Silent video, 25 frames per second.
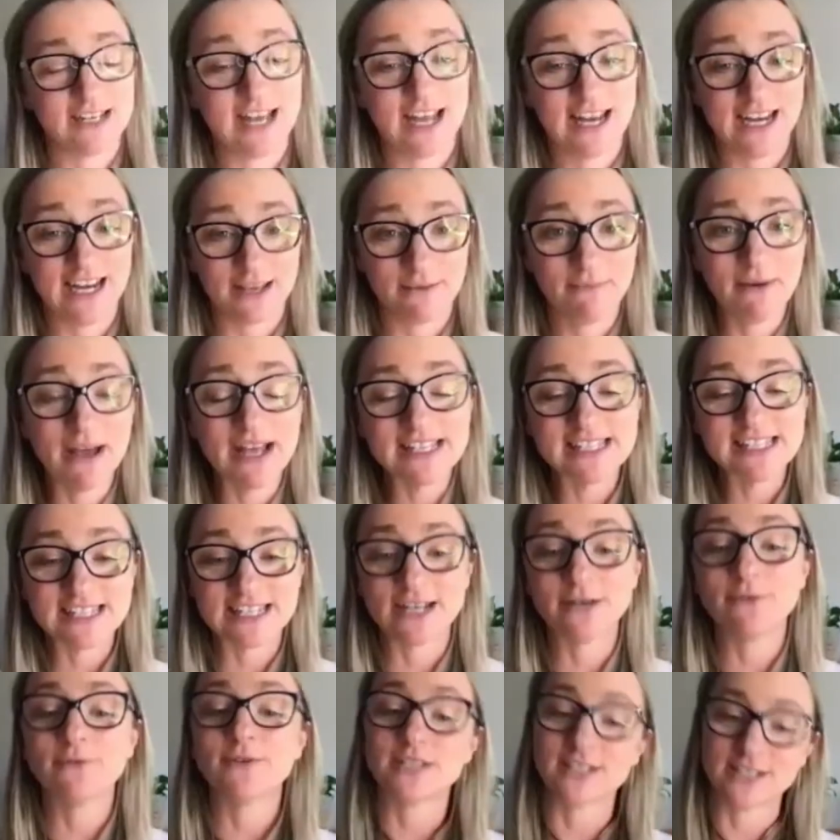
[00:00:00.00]
any
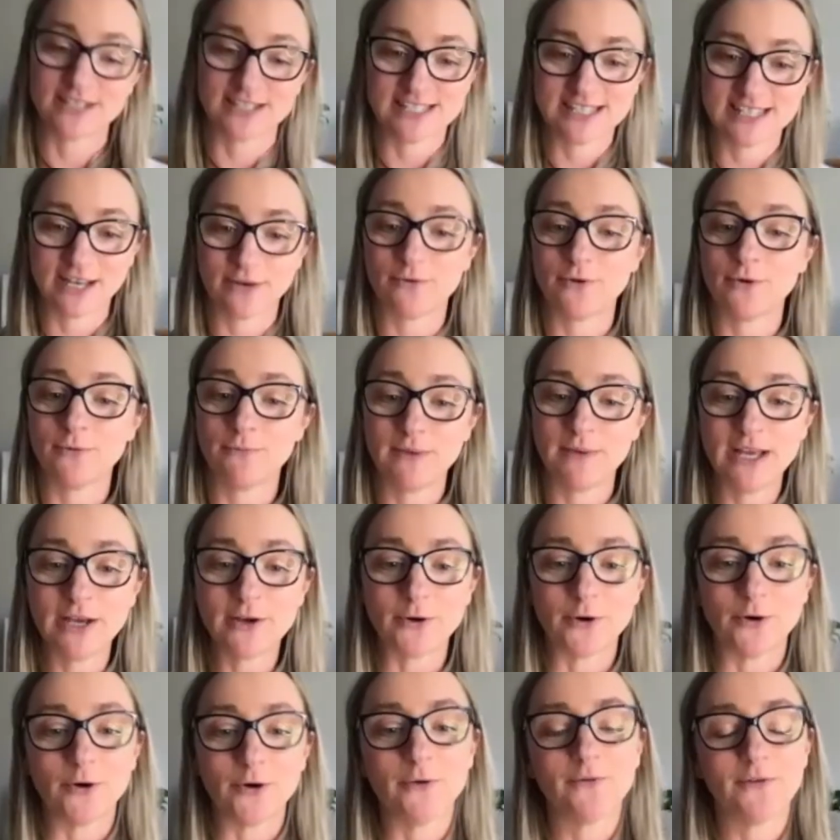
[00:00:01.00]
competitor was because they were a B
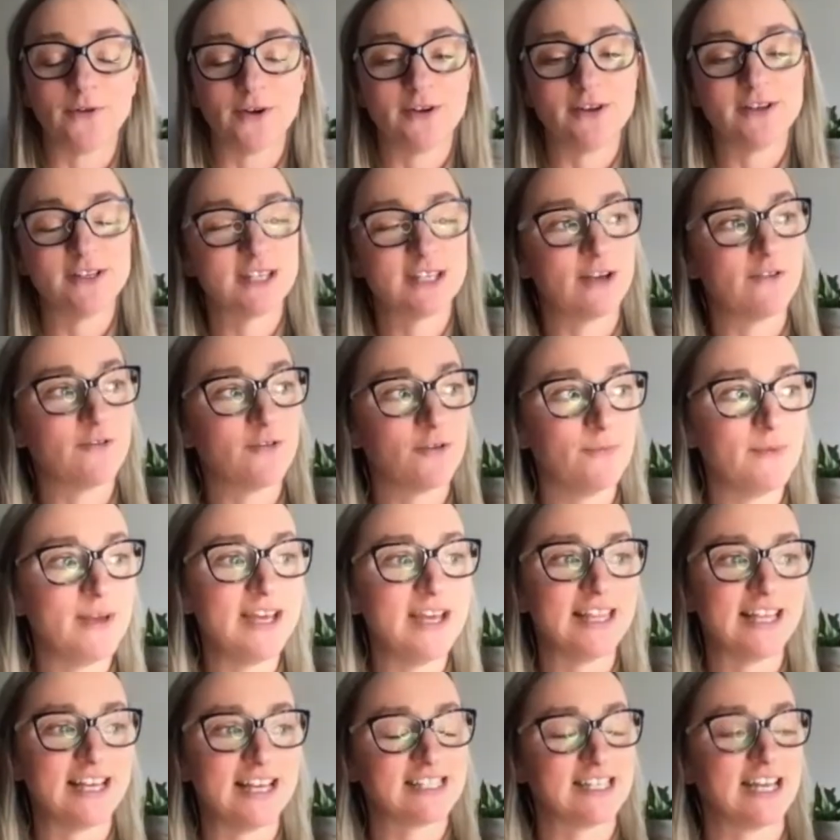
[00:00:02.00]
Corp. So for me,
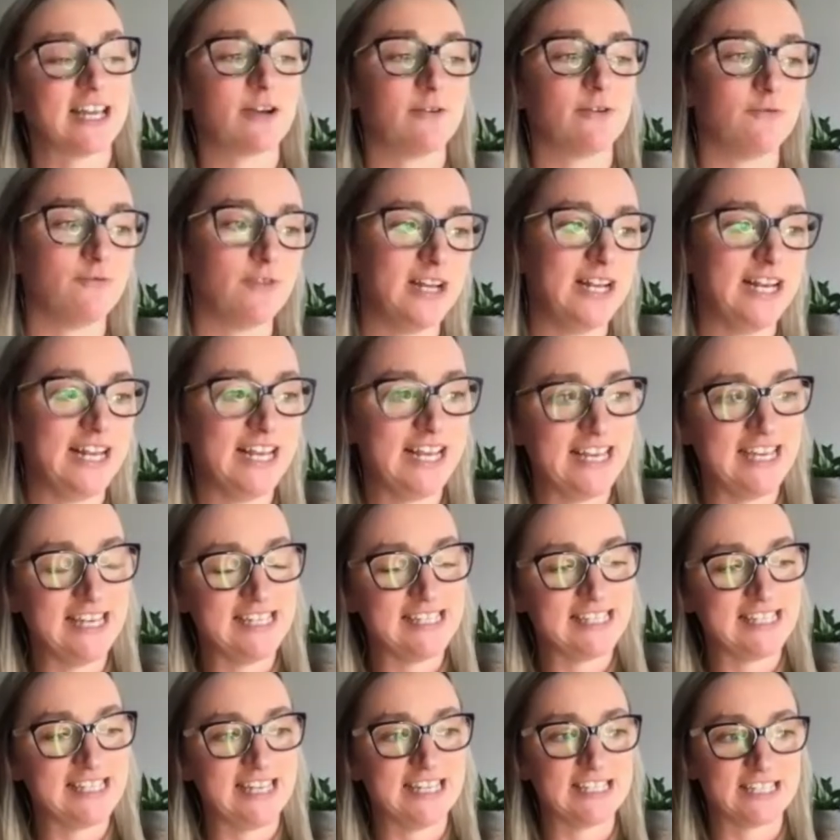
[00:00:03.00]
that's like a really
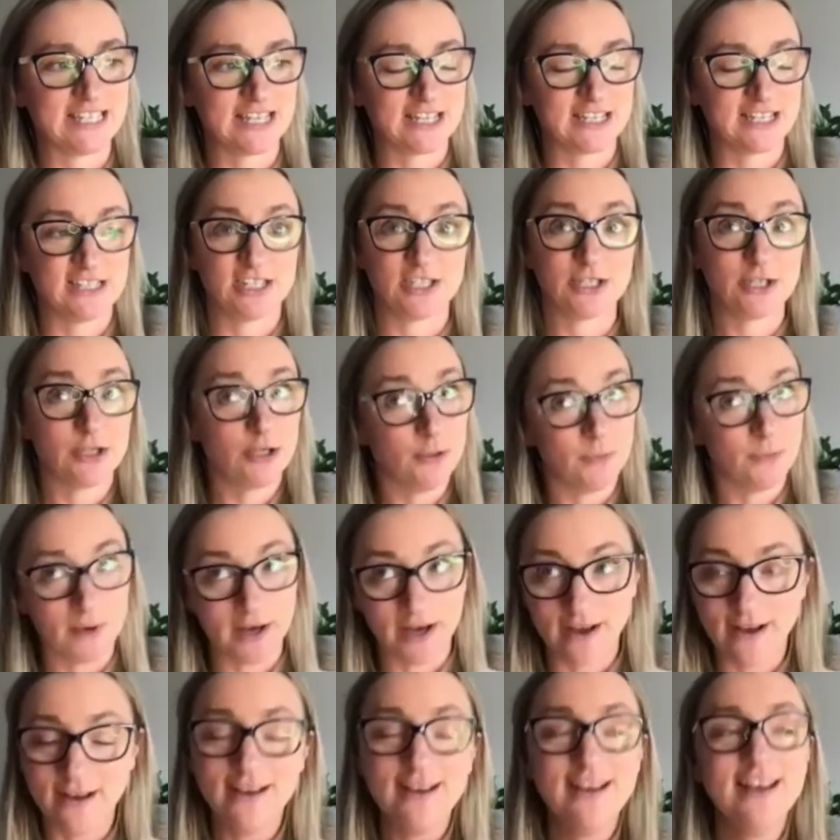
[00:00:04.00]
easy, as a
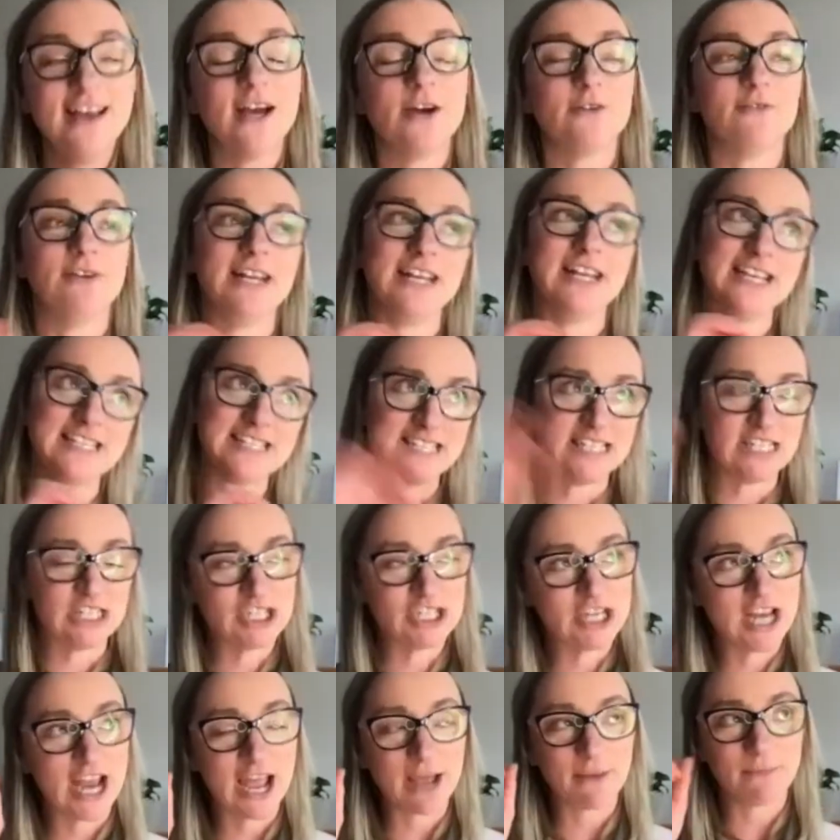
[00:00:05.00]
consumer, a really easy
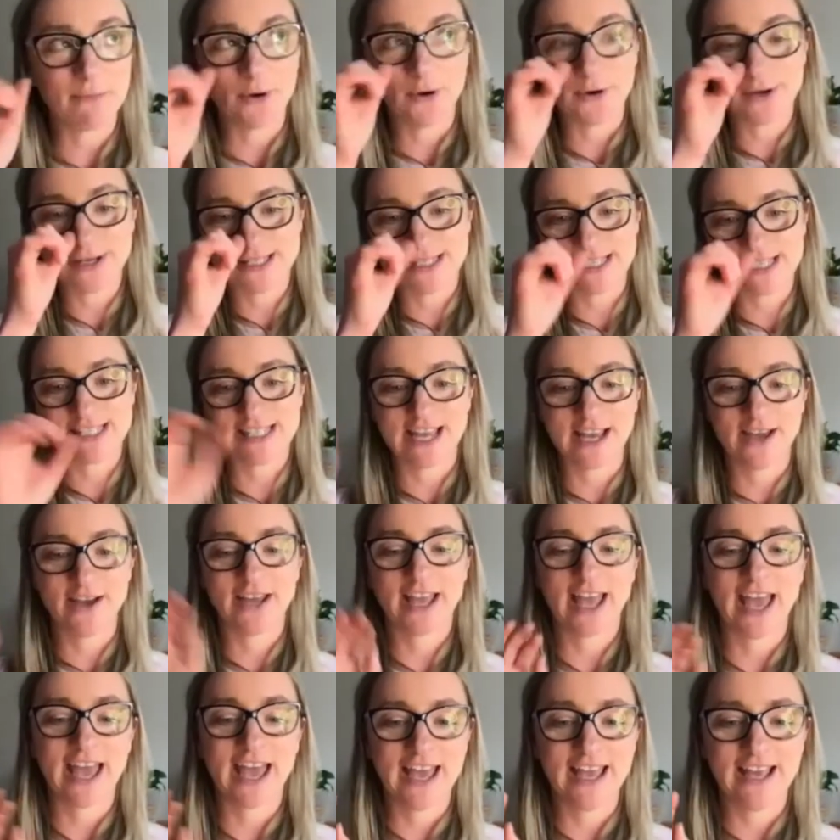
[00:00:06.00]
checkbox to say,
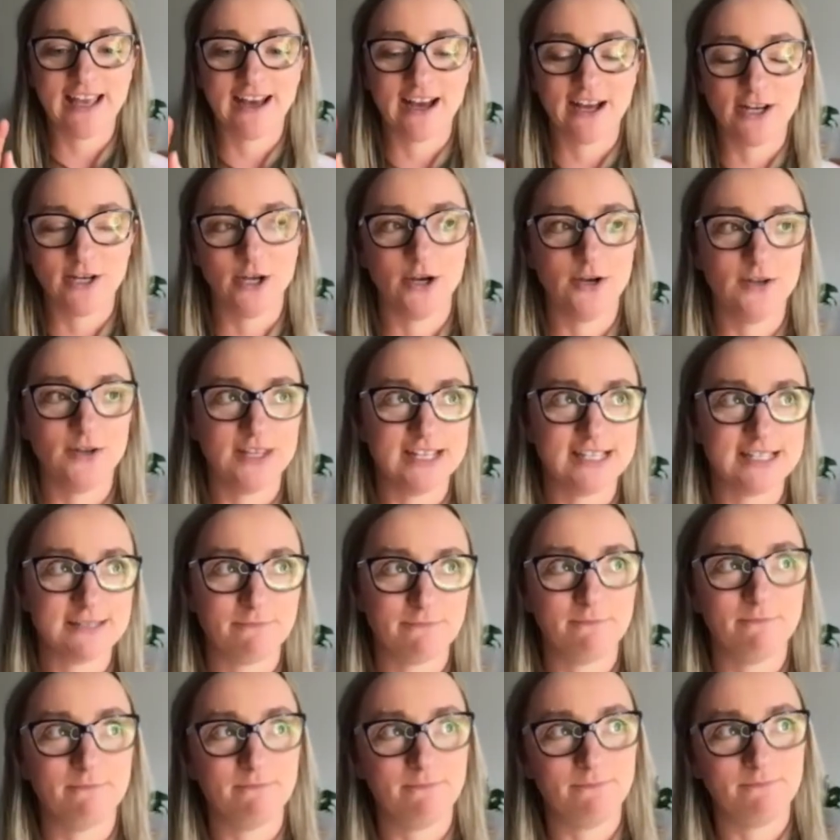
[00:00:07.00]
okay, I know this
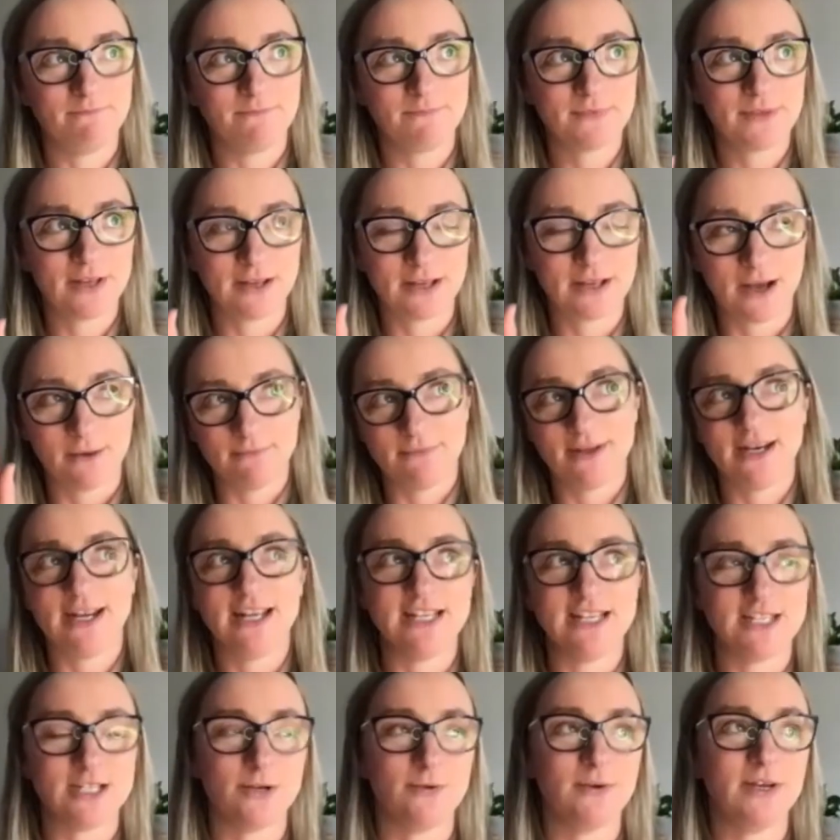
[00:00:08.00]
company
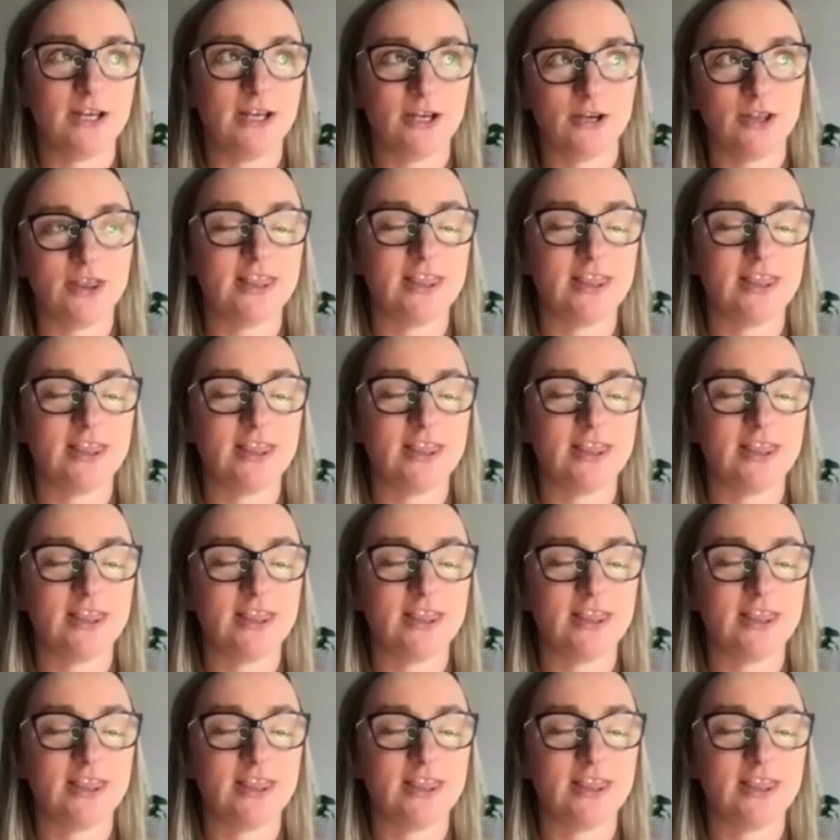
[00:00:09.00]
is doing good